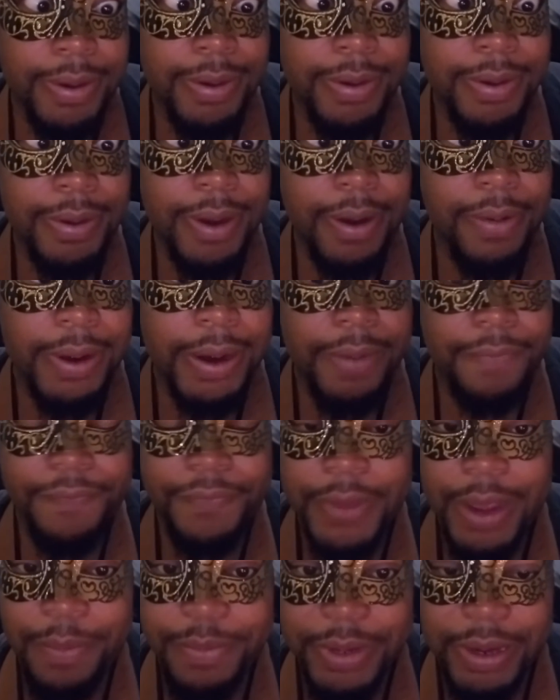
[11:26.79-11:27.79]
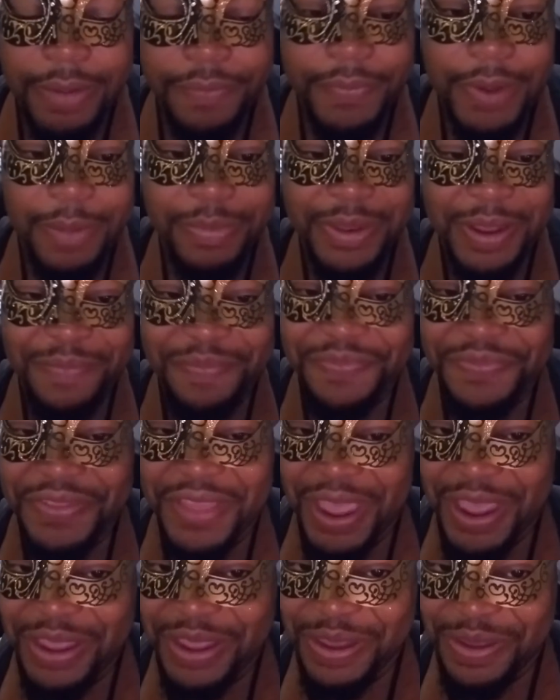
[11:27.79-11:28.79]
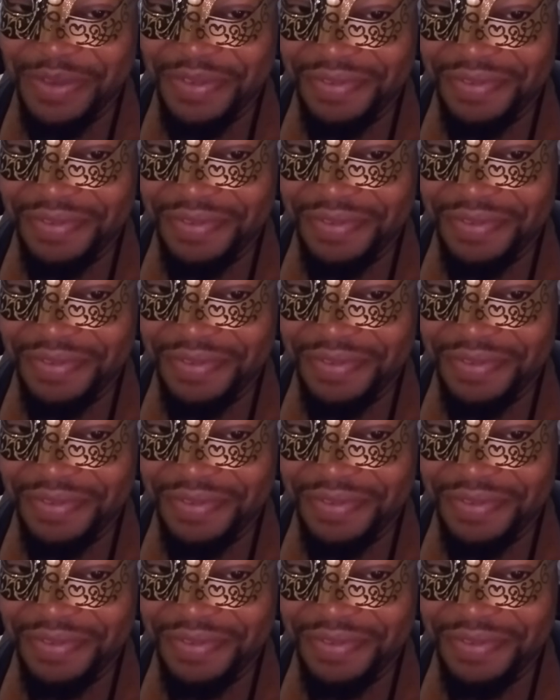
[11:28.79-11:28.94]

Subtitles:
All right, I'm done. Thank you.